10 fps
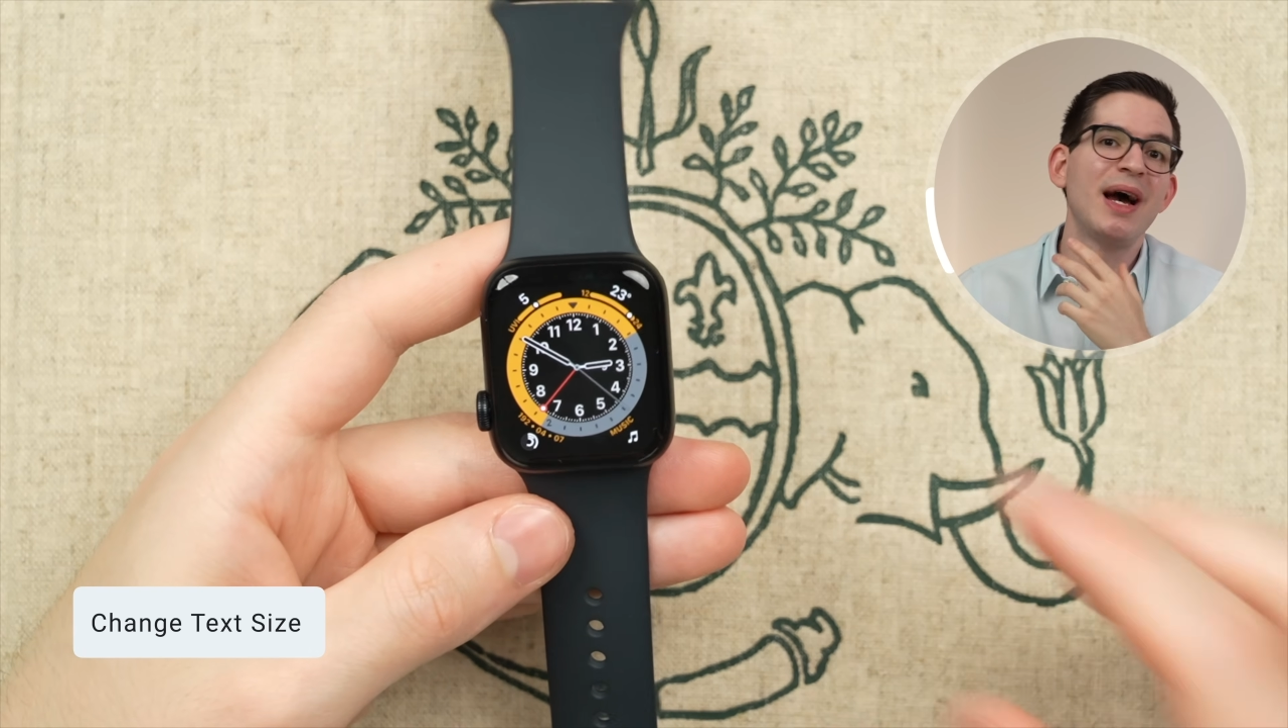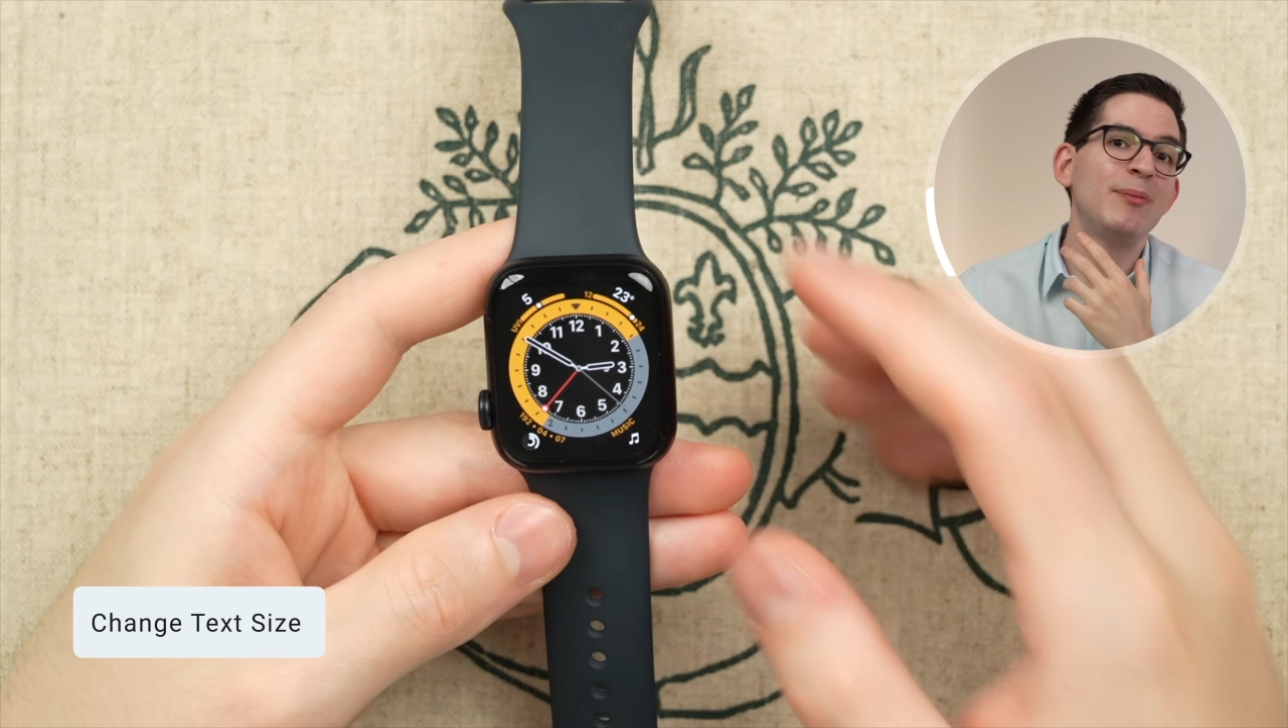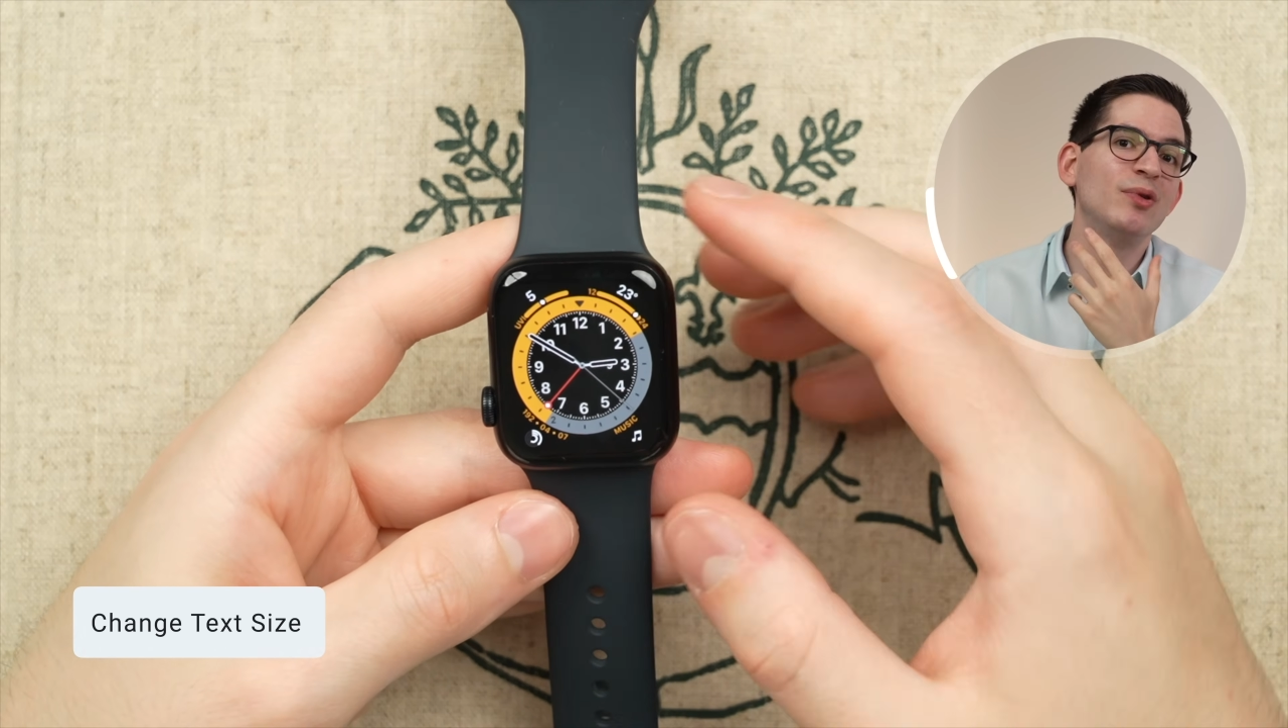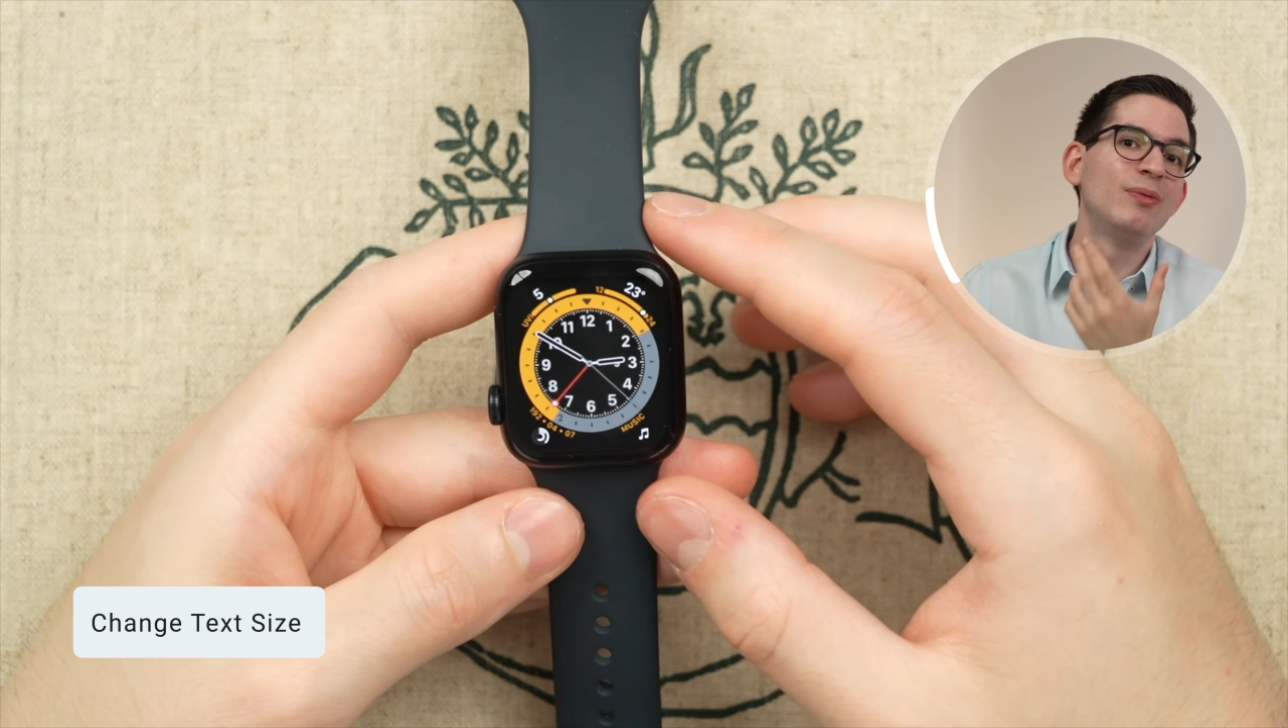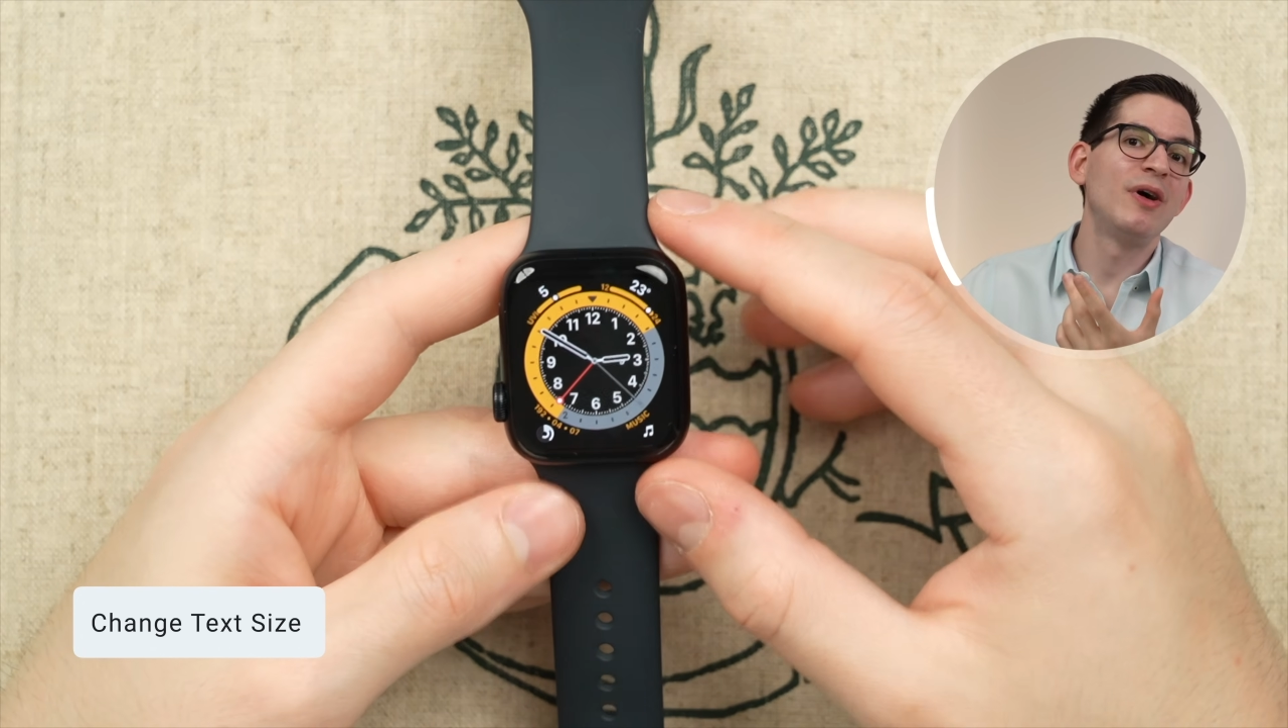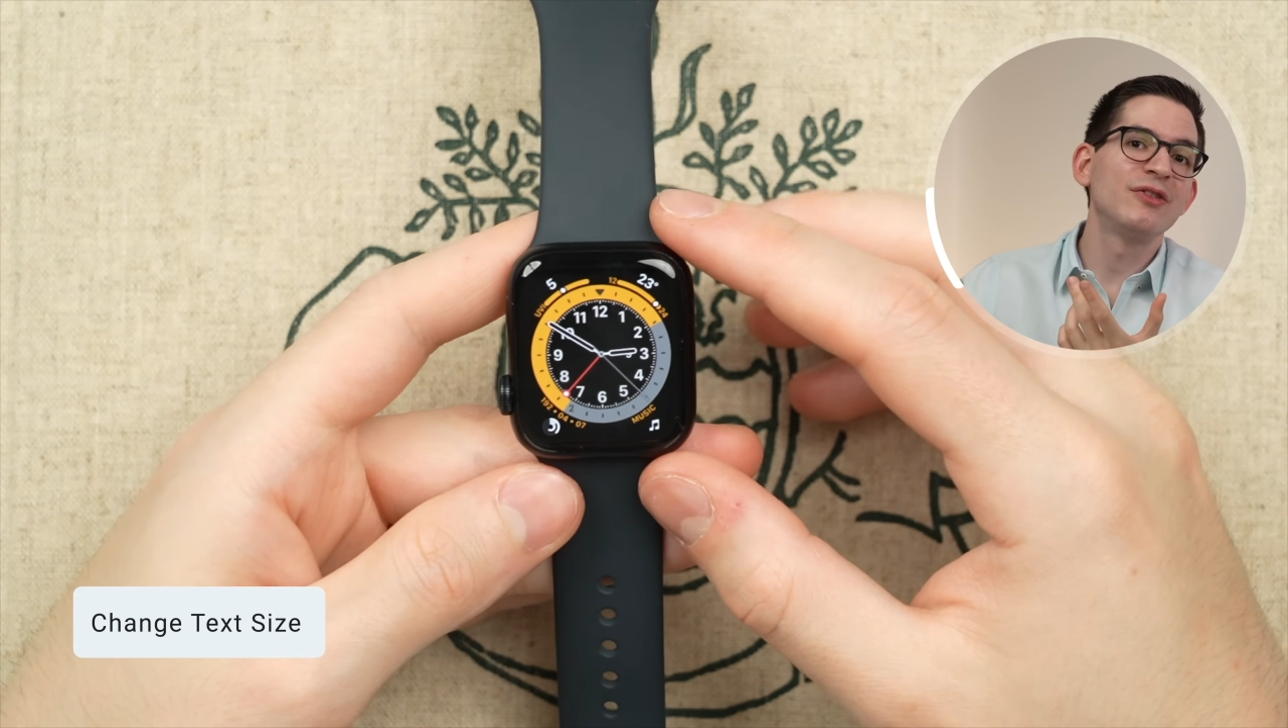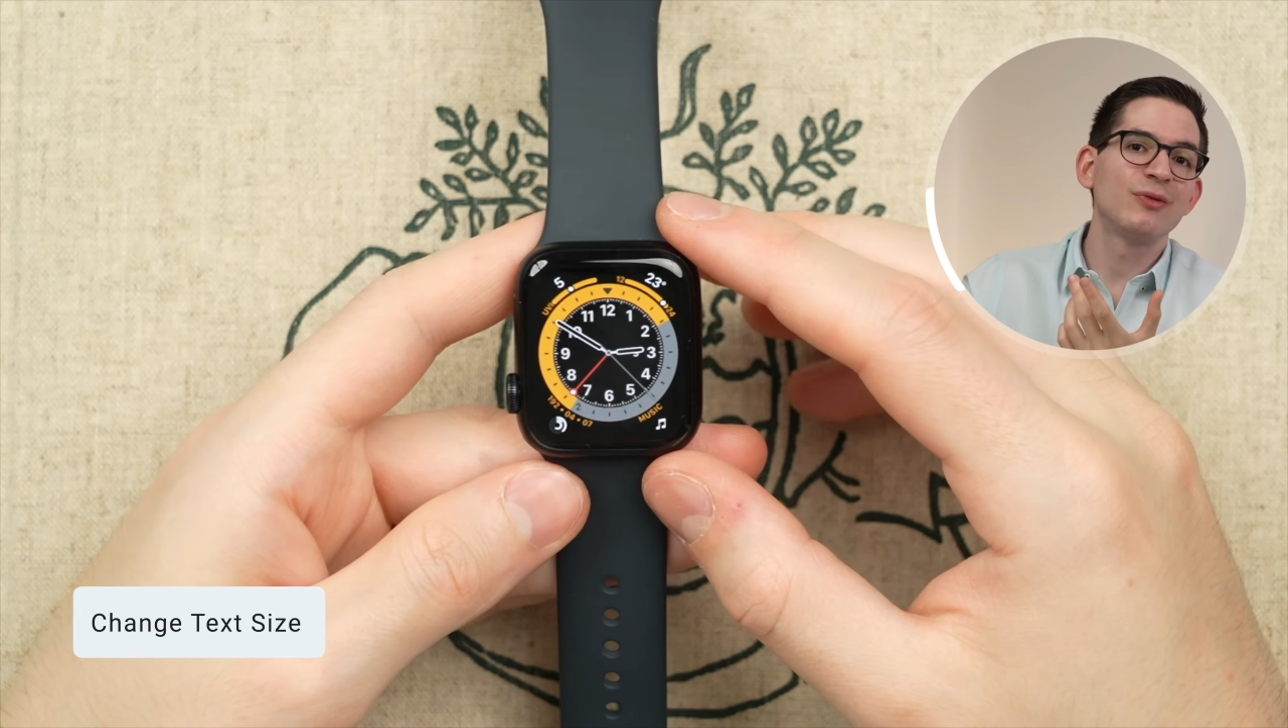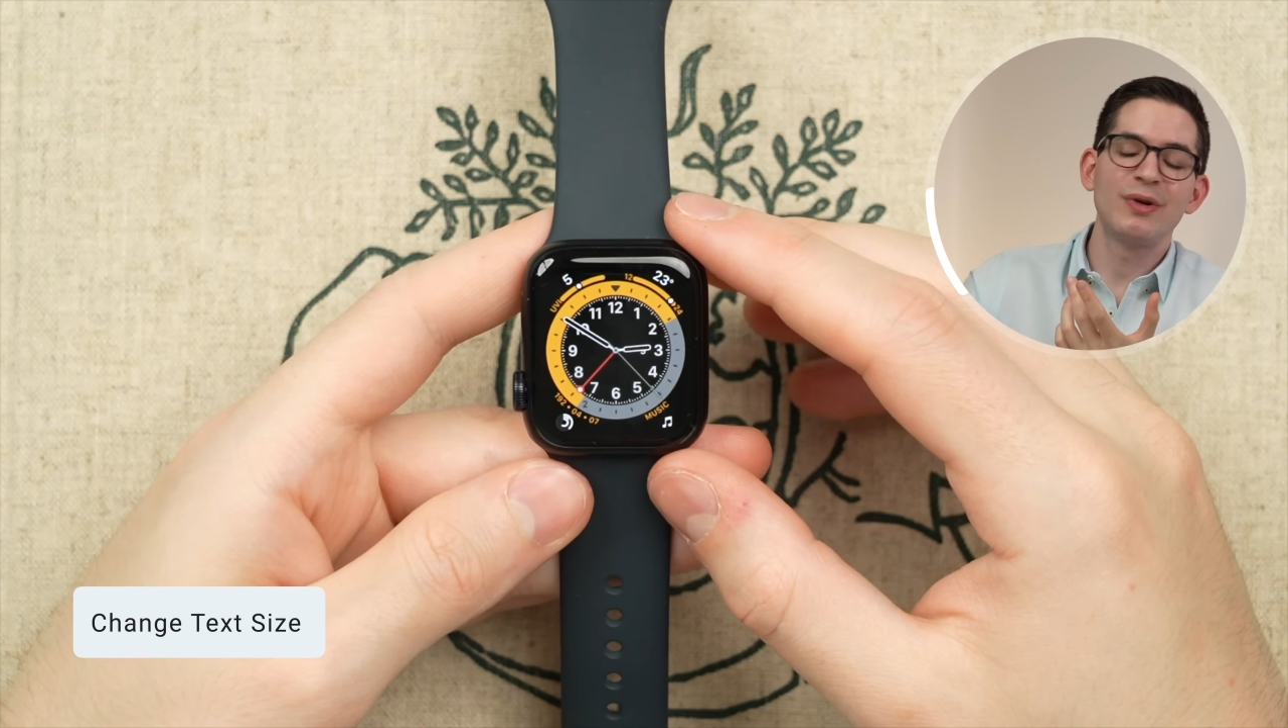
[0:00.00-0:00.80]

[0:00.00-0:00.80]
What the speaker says: Apple Watch?